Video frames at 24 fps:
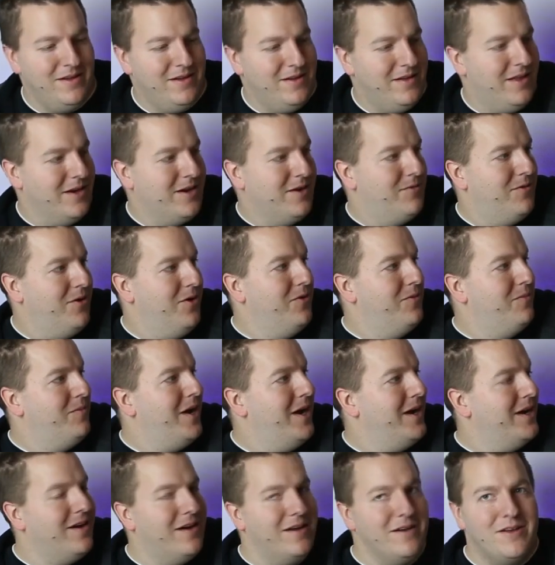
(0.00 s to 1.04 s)
like a Rode
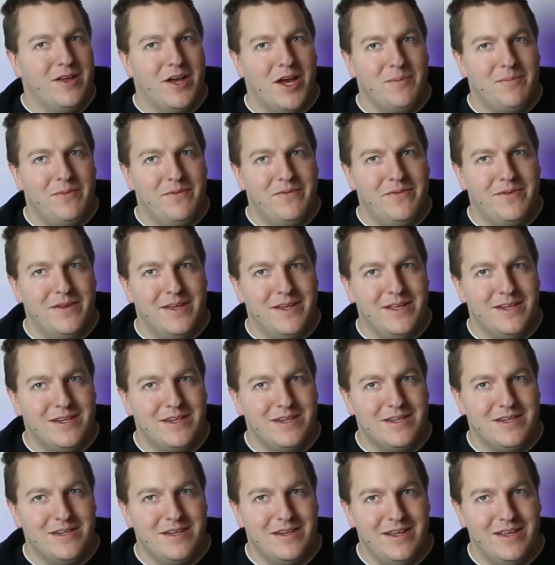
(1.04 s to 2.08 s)
mic on top of it.
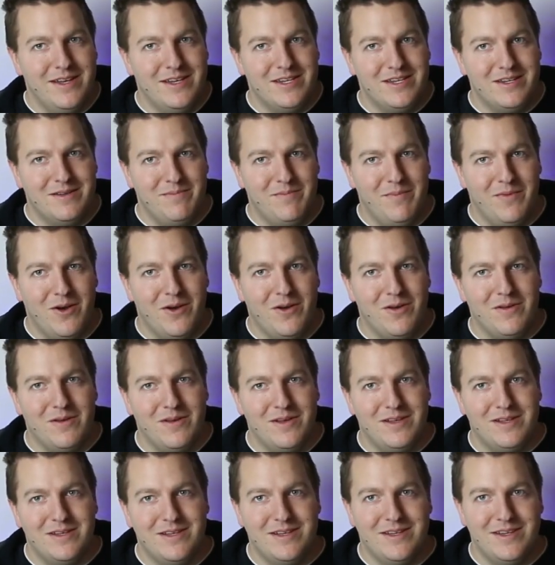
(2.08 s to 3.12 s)
It's small.
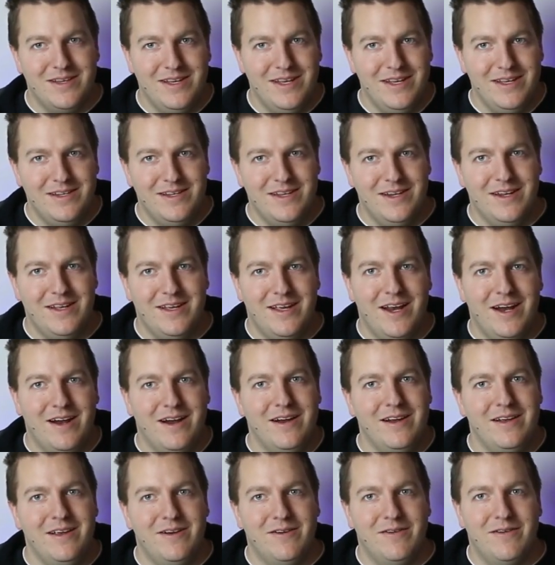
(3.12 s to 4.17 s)
It's easy to
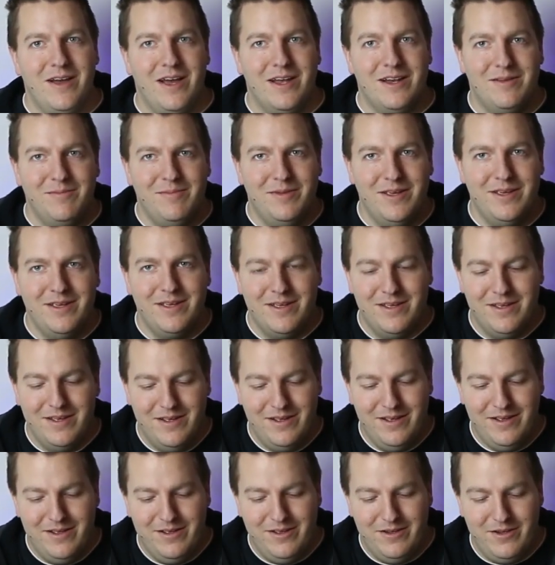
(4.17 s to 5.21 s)
carry. You don't have to be
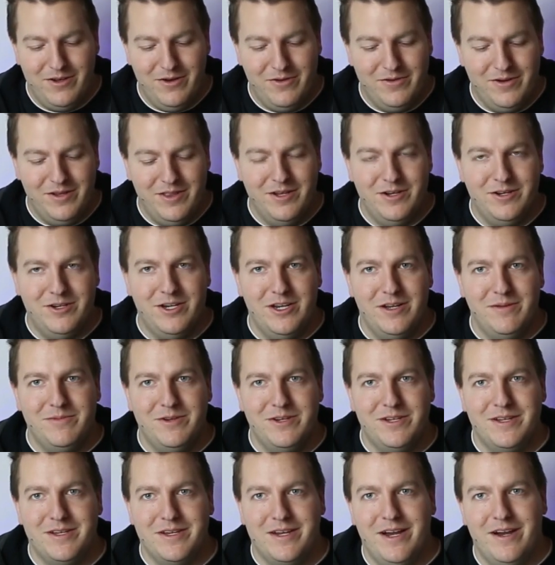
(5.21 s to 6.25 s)
going to the gym
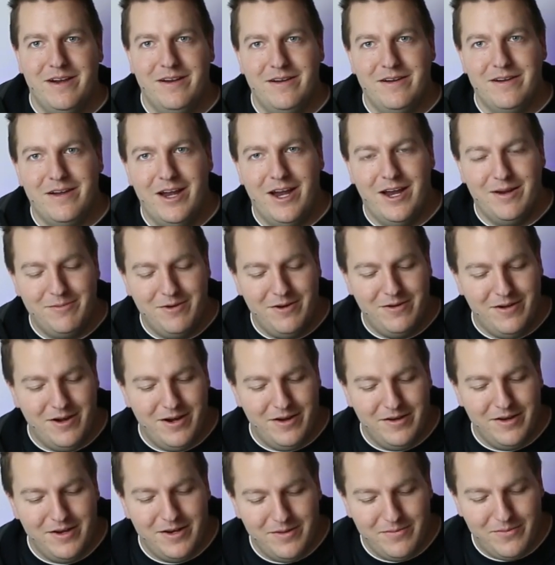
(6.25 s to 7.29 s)
just to carry your camera
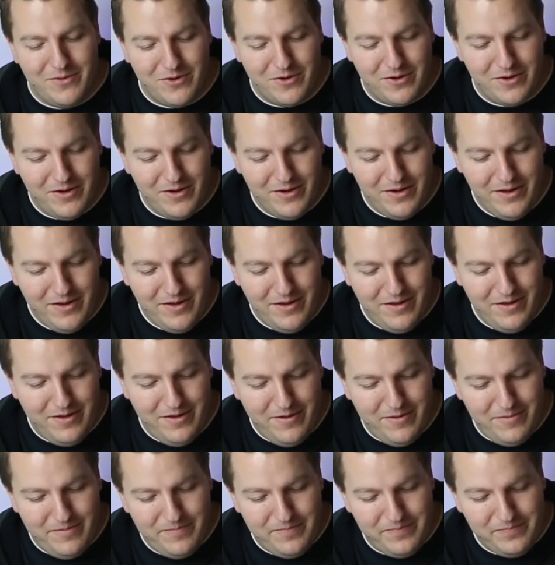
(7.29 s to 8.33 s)
around anymore.
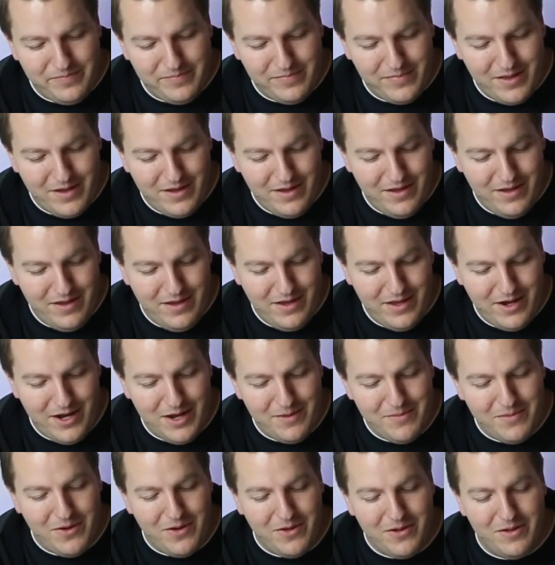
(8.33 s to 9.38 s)
and
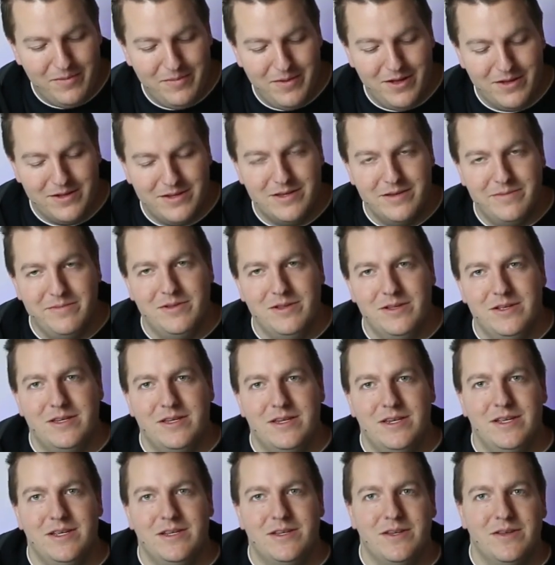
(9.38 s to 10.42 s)
I'm all about
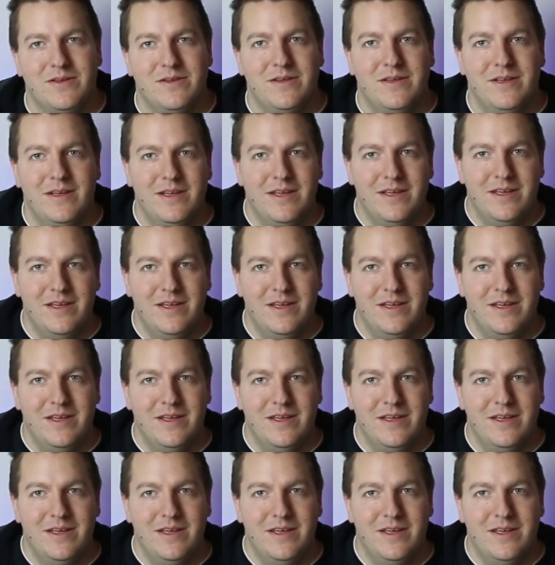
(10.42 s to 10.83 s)
simplicity, so